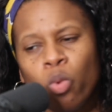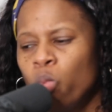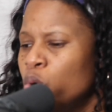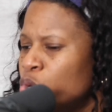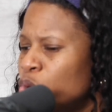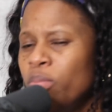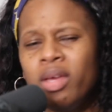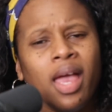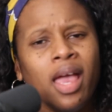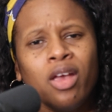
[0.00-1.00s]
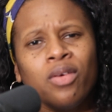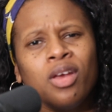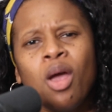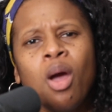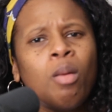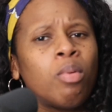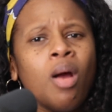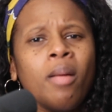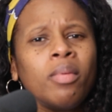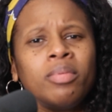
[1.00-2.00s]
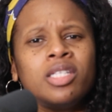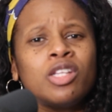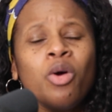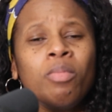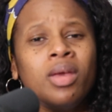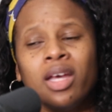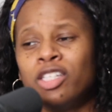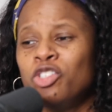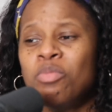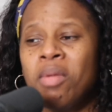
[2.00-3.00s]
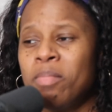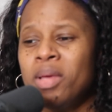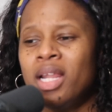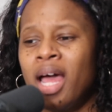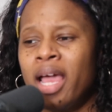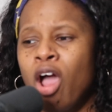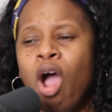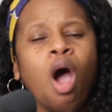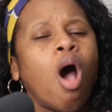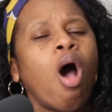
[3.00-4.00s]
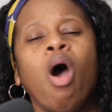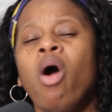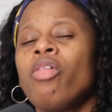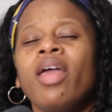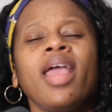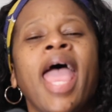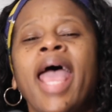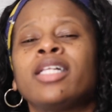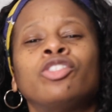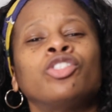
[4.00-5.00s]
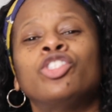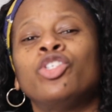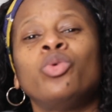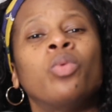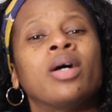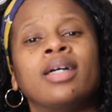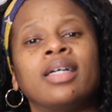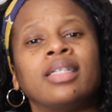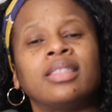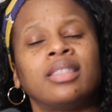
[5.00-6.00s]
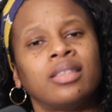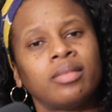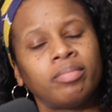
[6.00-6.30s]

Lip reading: Will you be angry? Probably so, because you may be like, all they had to do was.